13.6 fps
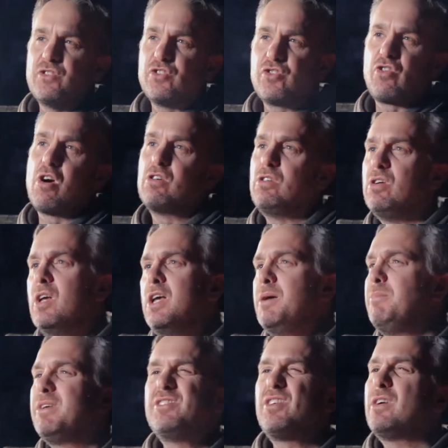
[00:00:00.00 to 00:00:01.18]
struggle,
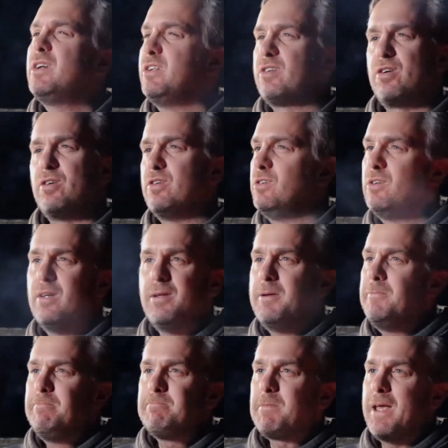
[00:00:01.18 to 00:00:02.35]
because they're eternal.
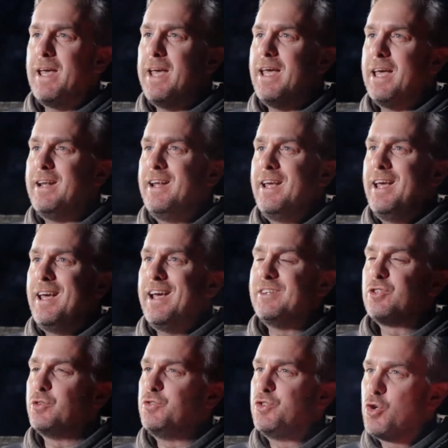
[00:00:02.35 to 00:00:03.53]
And
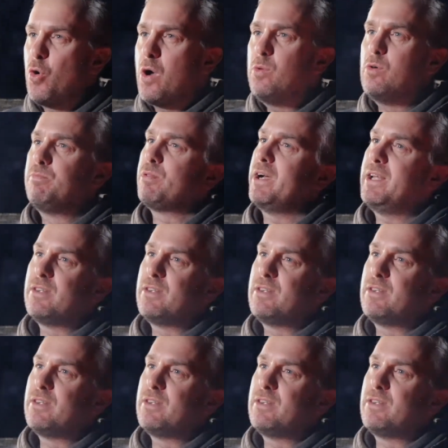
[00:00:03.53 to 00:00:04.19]
so joy will break